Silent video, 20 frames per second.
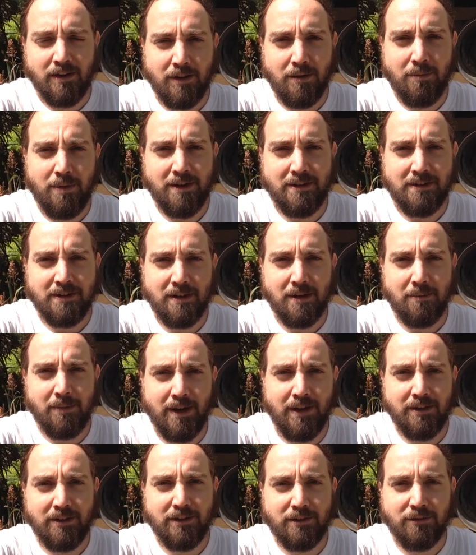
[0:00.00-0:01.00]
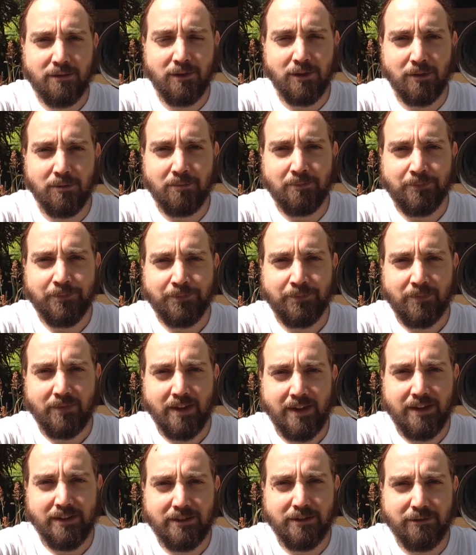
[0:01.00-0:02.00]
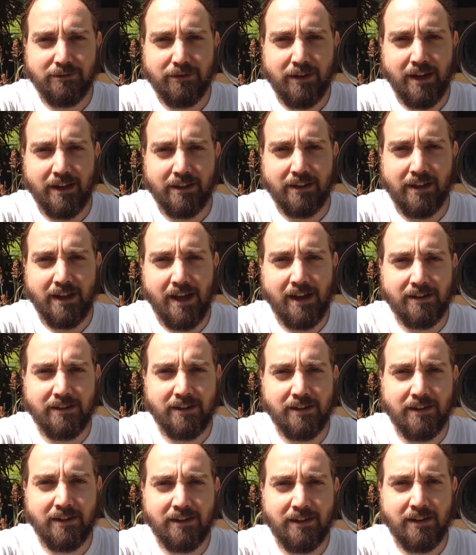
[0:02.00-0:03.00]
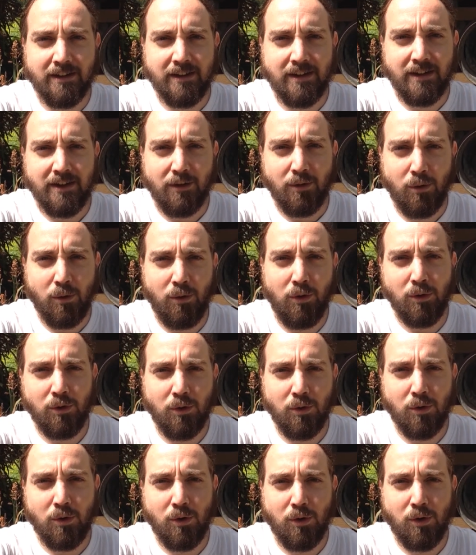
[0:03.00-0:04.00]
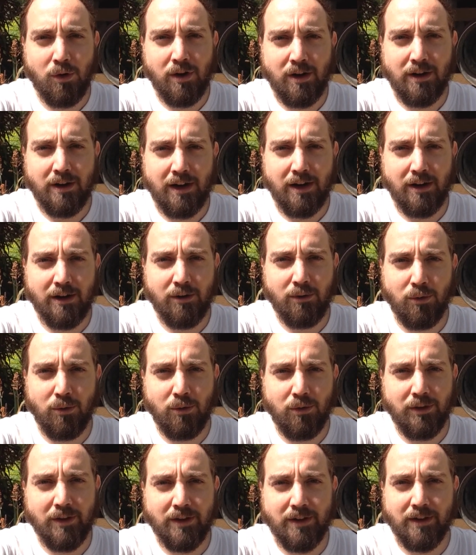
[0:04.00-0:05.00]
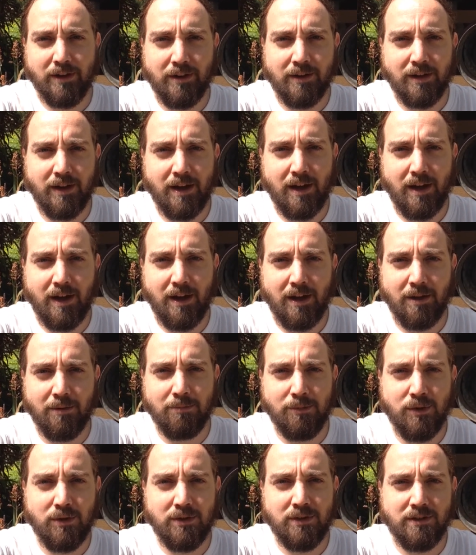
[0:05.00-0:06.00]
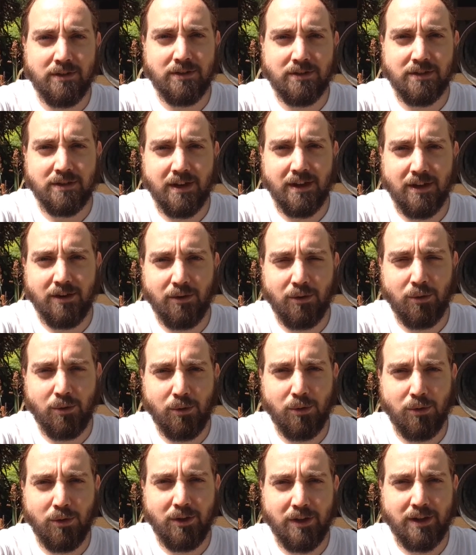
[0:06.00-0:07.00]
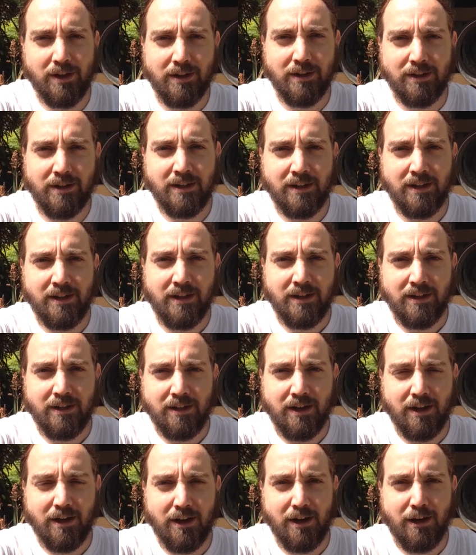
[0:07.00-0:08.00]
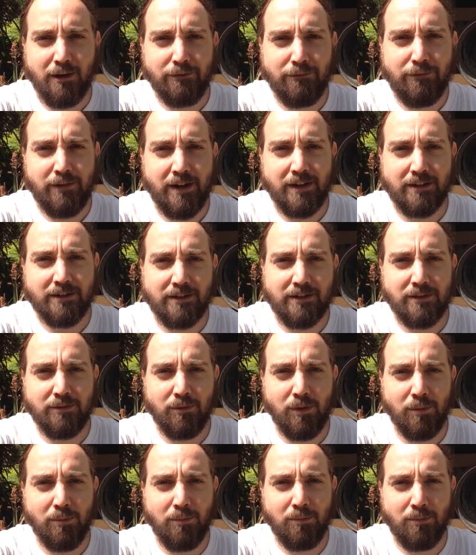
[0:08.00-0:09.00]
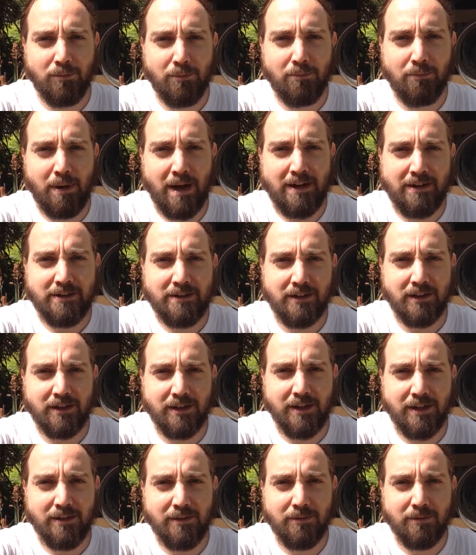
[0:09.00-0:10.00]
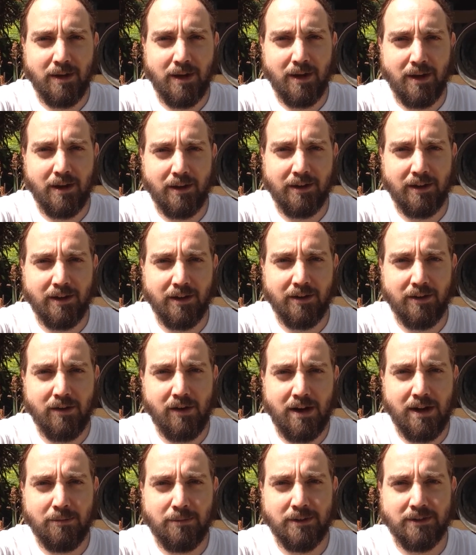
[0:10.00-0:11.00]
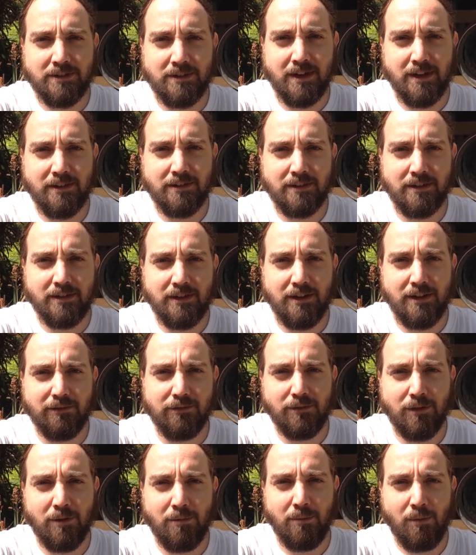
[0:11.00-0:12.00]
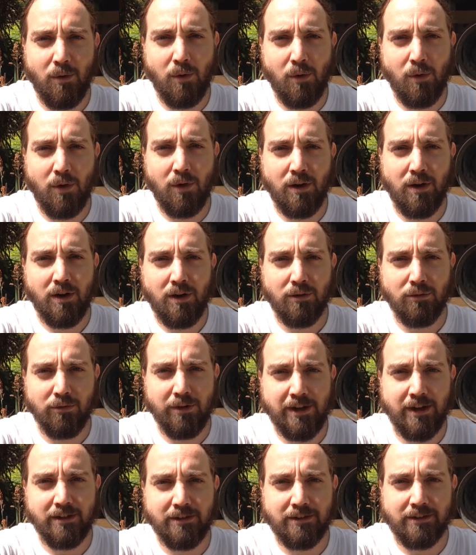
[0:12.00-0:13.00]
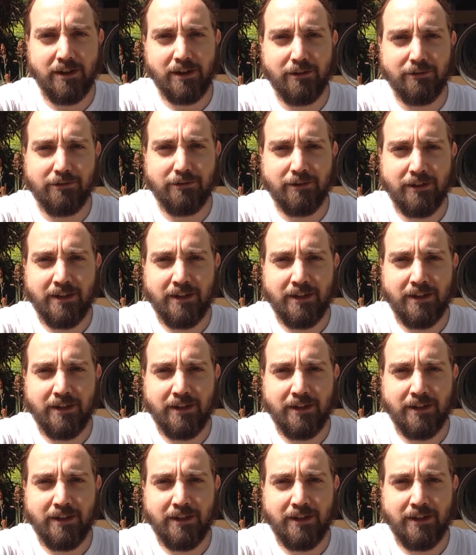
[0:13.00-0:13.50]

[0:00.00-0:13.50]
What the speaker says: the best thing about this film is the fact that all the gore and all the mutants and all the effects were basically you know, 90%, if not more, real stuff.